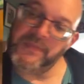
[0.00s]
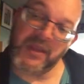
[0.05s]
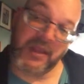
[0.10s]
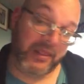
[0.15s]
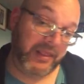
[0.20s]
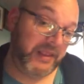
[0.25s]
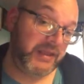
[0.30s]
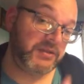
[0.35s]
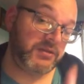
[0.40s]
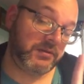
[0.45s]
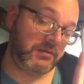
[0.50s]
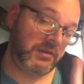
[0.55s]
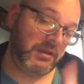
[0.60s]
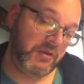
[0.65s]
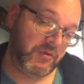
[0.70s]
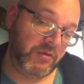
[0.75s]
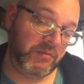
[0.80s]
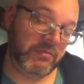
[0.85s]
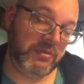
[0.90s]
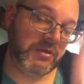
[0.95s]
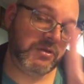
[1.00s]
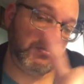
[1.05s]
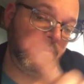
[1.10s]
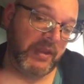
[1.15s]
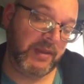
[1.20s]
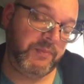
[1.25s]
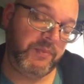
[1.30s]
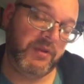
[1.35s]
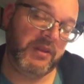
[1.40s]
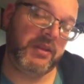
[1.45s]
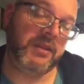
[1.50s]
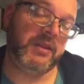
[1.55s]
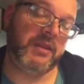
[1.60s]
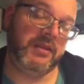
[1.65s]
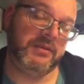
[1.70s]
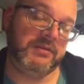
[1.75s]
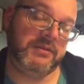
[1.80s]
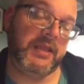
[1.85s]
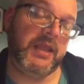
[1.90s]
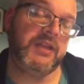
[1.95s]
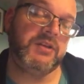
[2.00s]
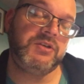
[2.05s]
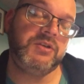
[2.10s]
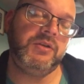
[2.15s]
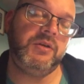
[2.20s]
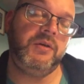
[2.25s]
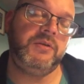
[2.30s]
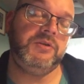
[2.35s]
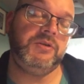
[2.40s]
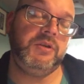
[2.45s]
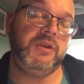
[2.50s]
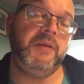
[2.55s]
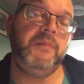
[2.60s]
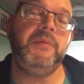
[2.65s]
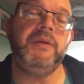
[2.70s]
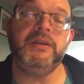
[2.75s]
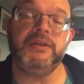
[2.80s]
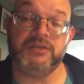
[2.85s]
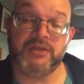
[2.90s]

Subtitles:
unless the equipment you attached onto them